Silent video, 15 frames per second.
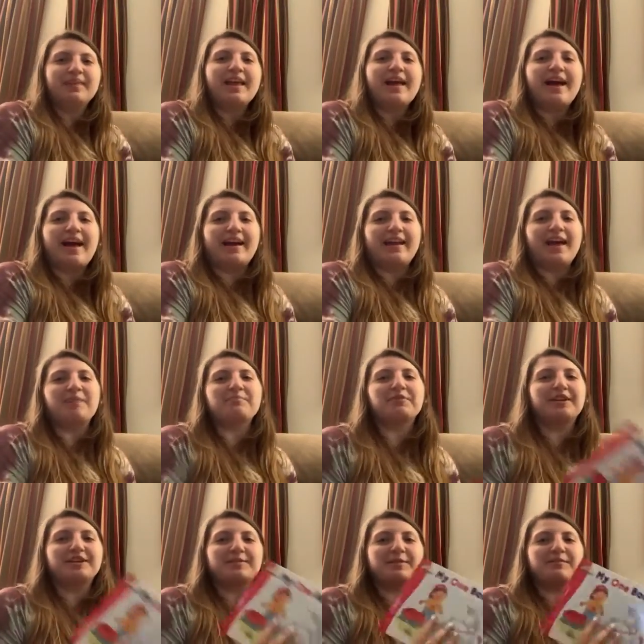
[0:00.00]
Hi, I'm
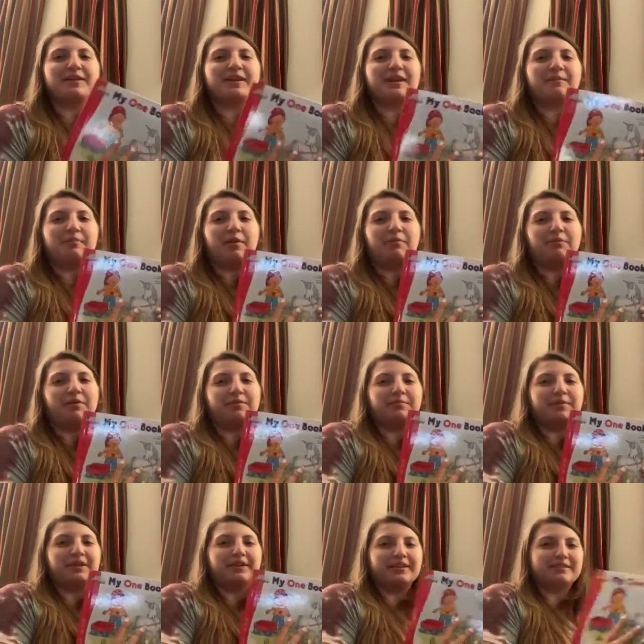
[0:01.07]
going to be reading my one
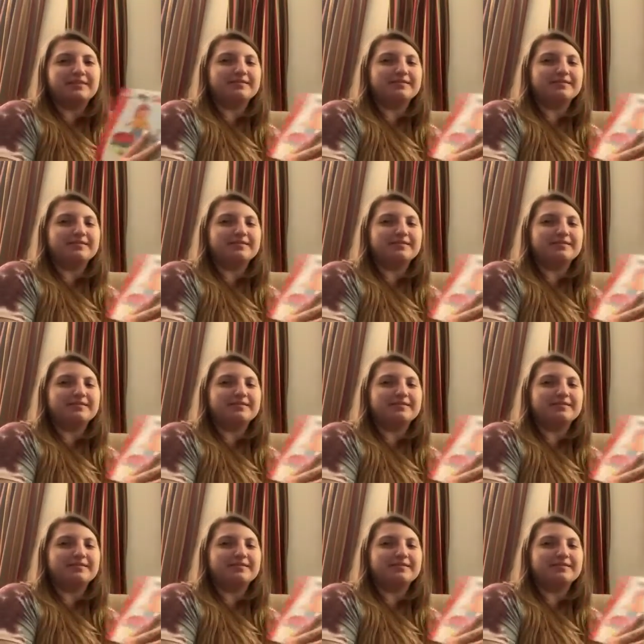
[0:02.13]
book.